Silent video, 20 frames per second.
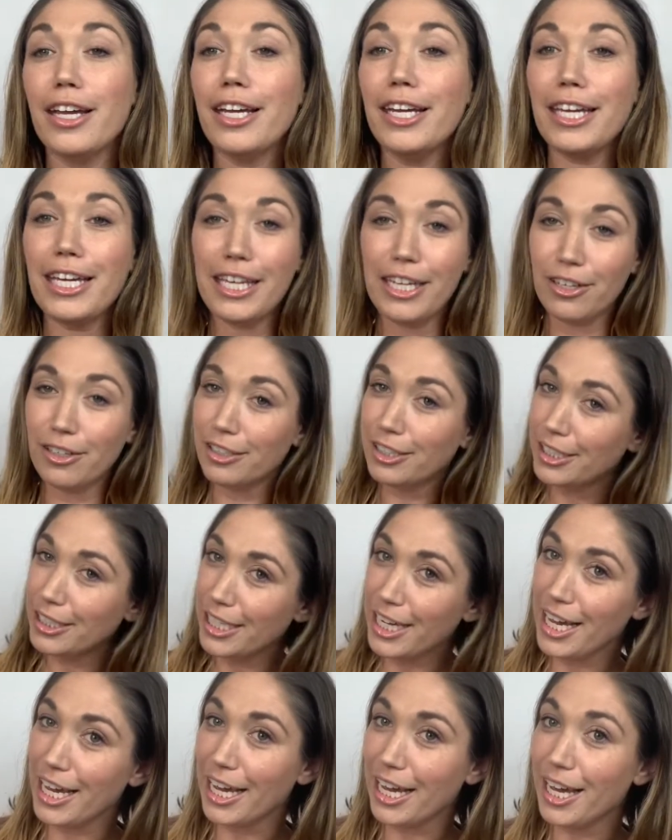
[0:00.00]
he or
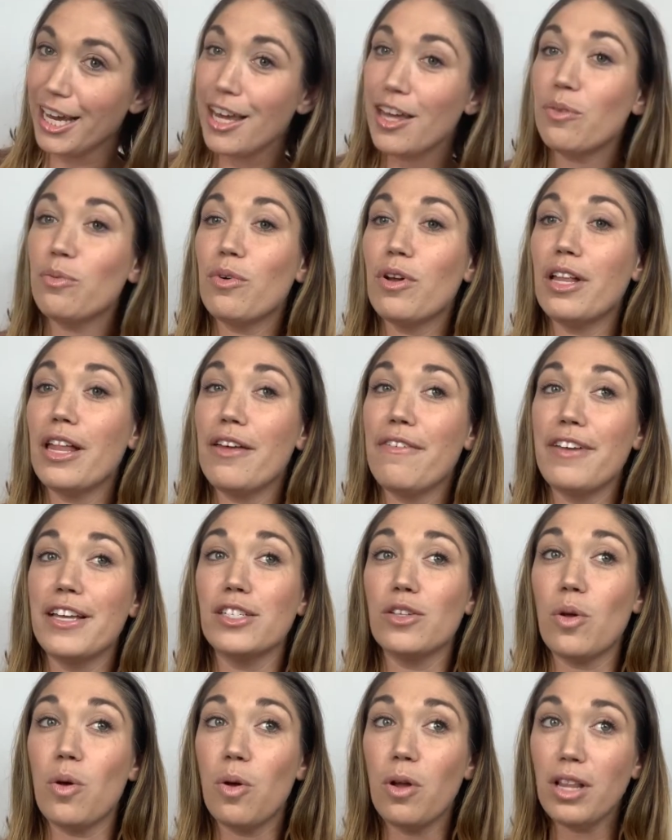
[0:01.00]
she will live
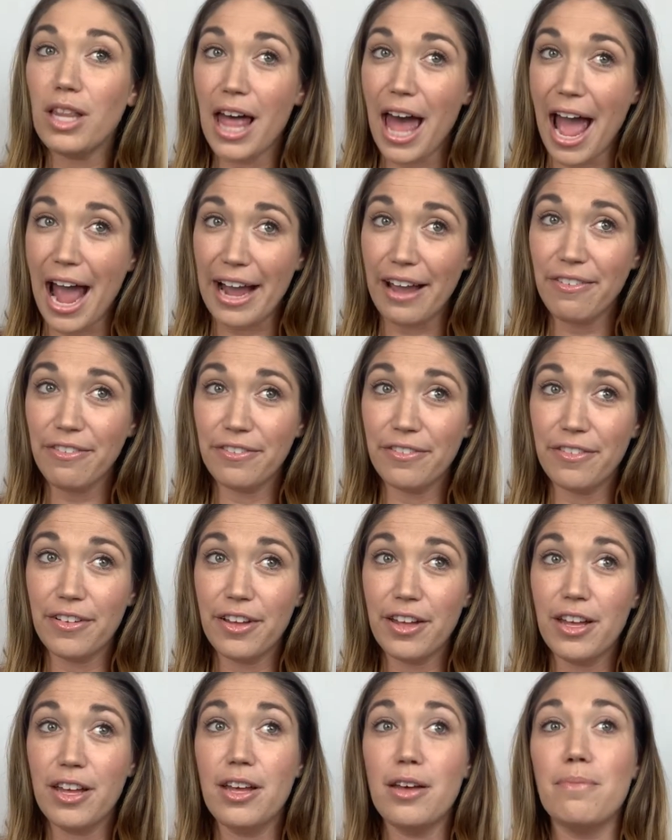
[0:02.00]
his whole life
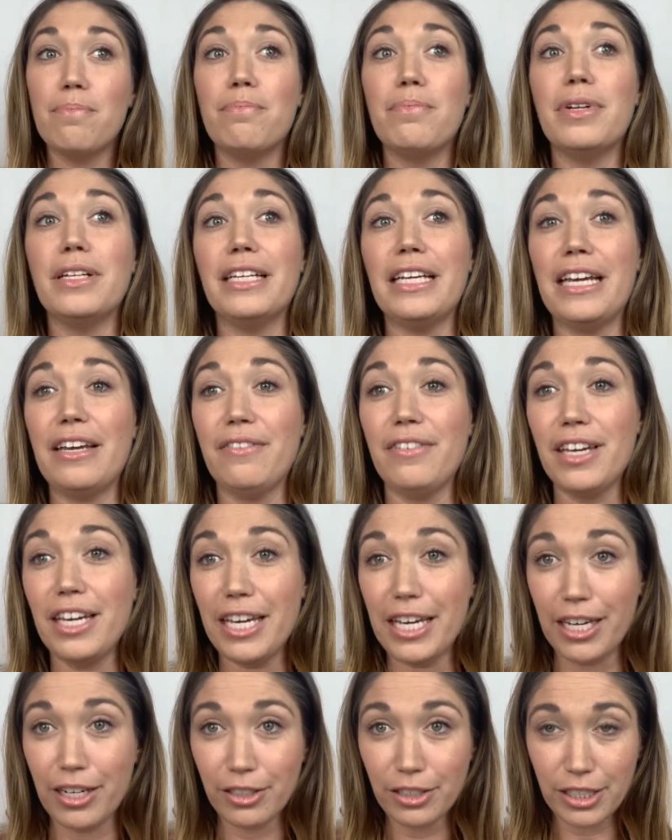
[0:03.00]
believing
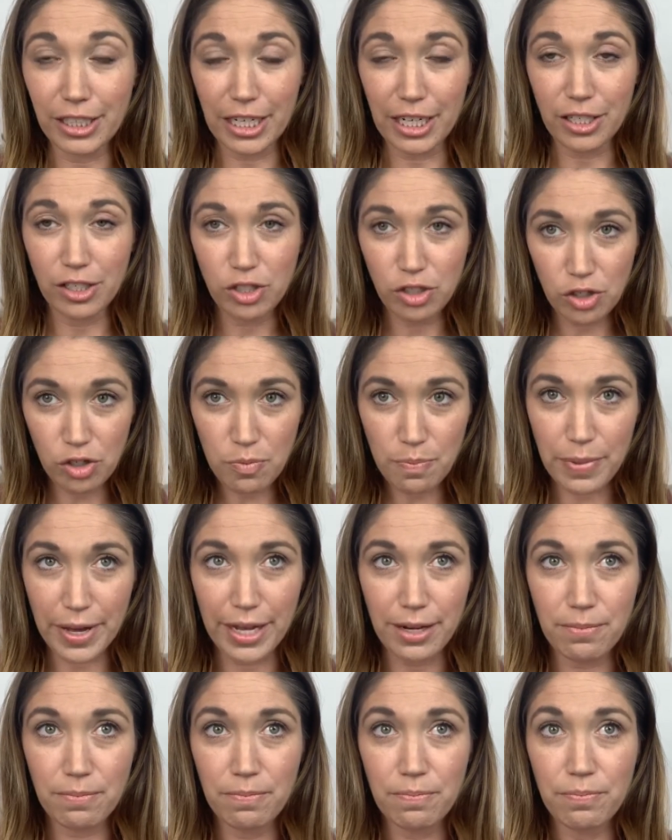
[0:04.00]
he or she is
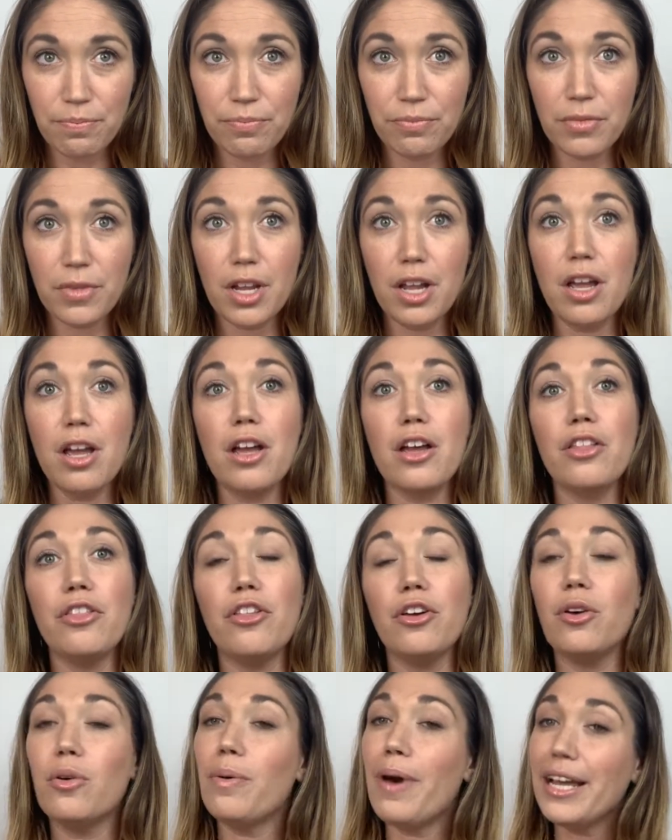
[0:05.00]
stupid.
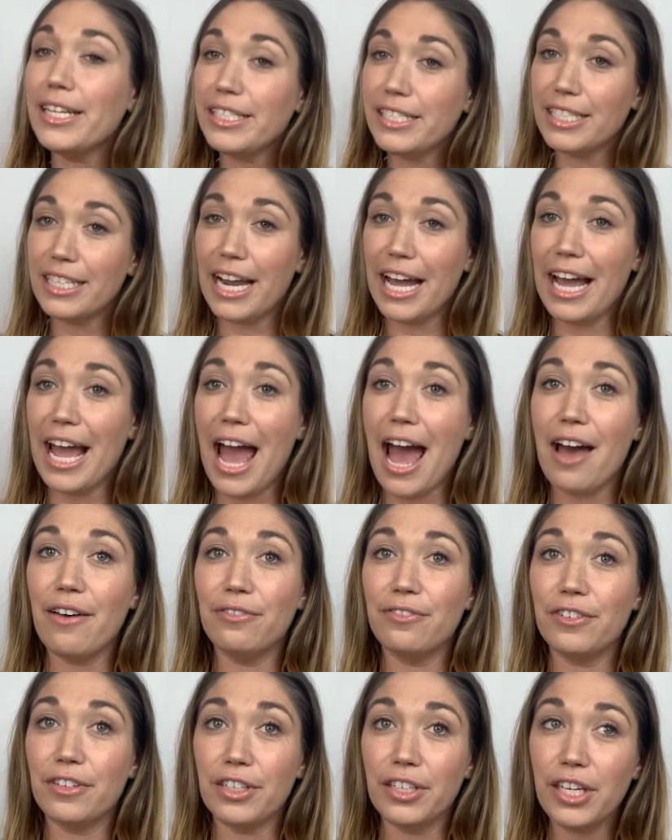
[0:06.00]
The question I
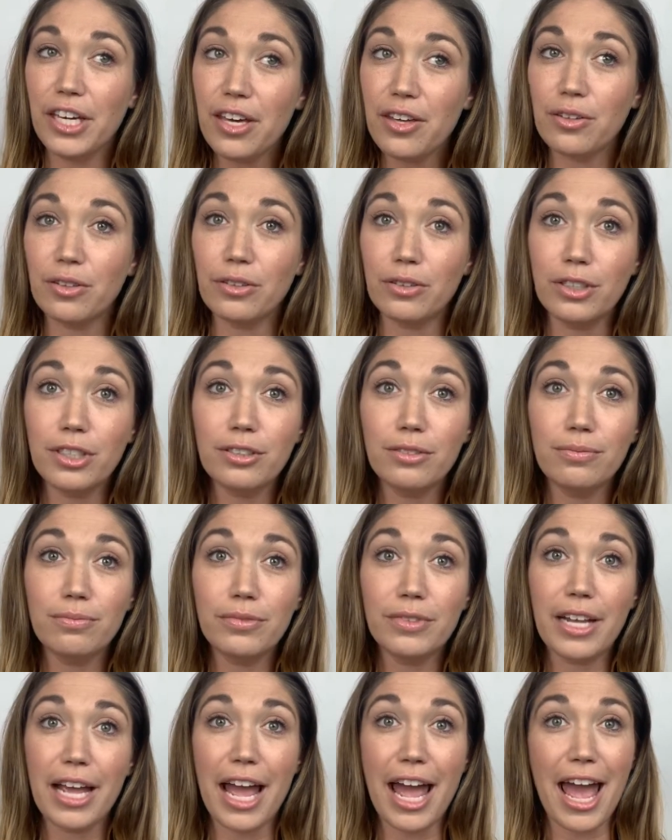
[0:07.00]
have for you
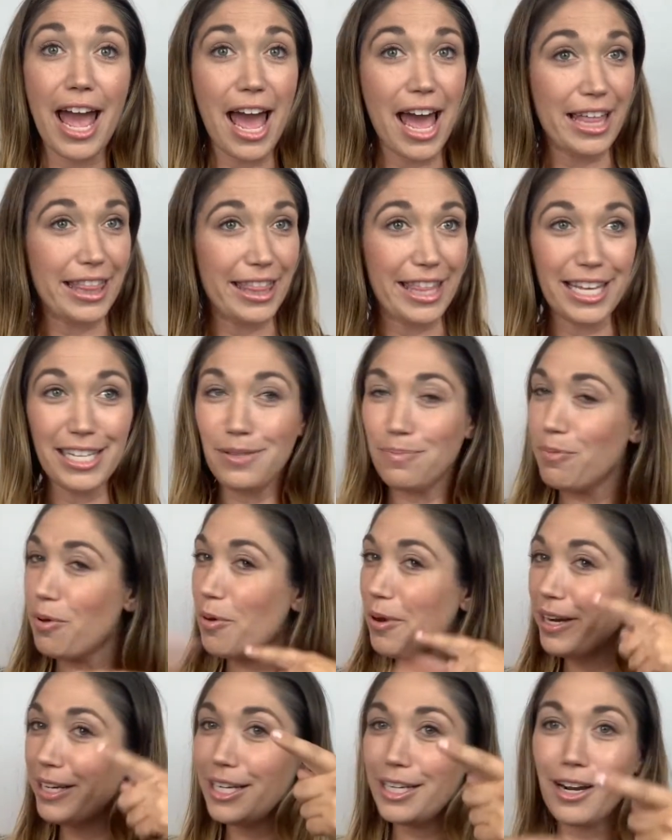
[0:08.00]
at this
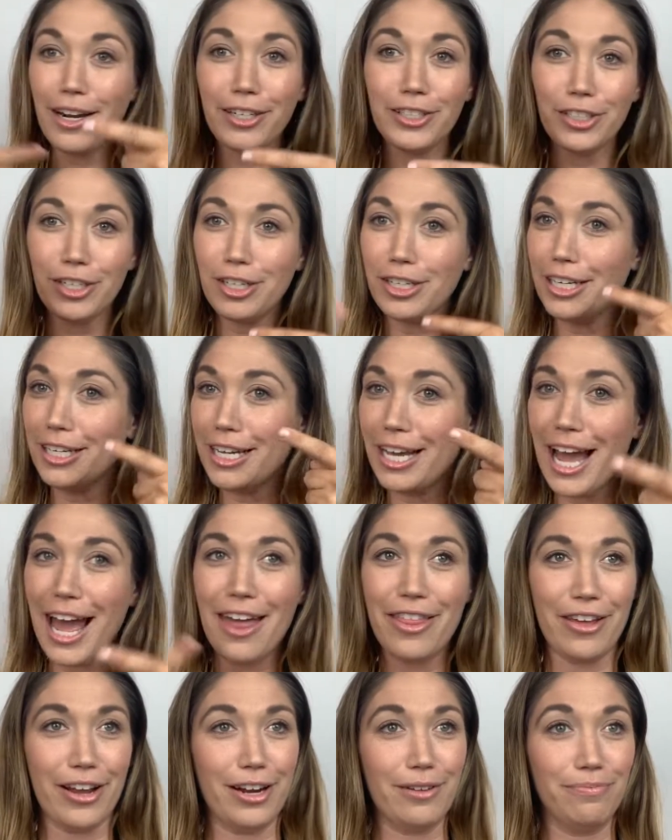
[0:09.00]
point in our journey
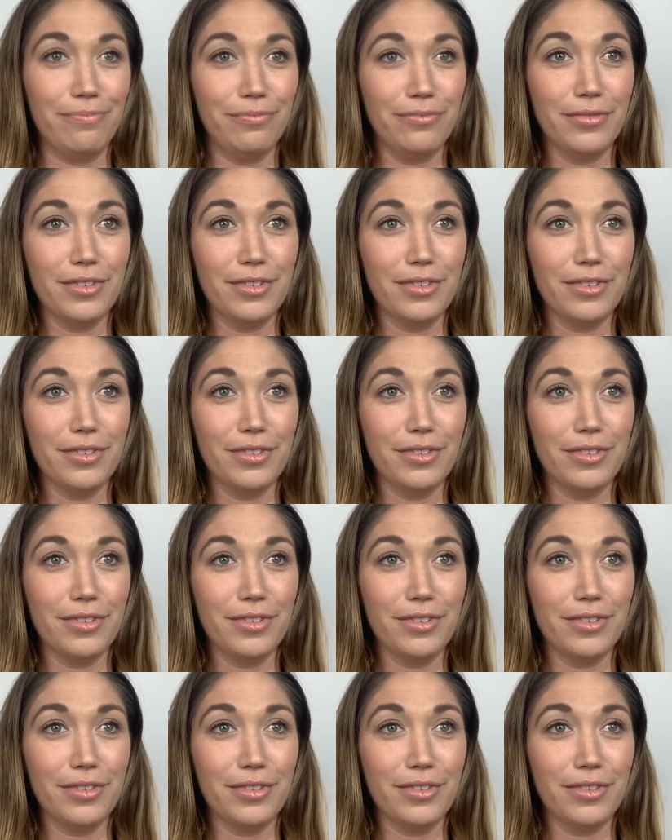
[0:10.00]
together